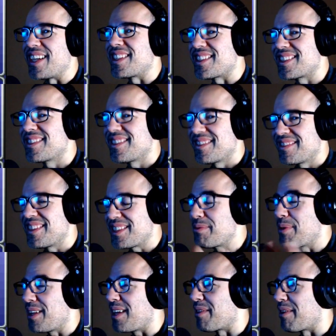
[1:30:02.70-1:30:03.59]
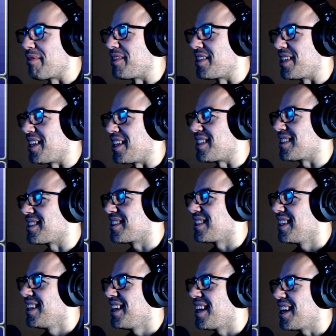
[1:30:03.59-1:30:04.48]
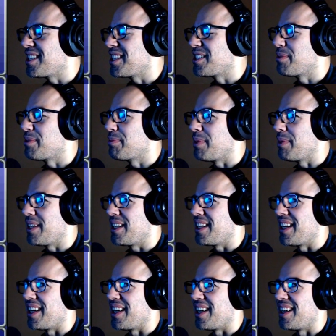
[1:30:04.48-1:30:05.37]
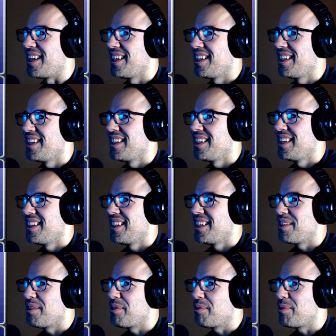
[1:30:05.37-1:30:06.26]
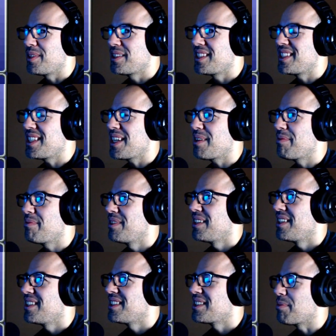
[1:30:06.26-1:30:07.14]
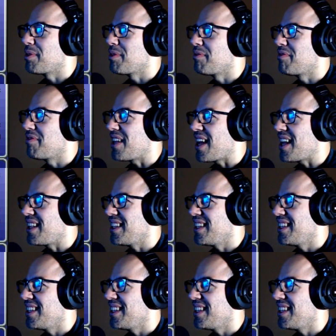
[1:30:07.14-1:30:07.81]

It should be like River Dance. I should be what's his name? Something Flatley?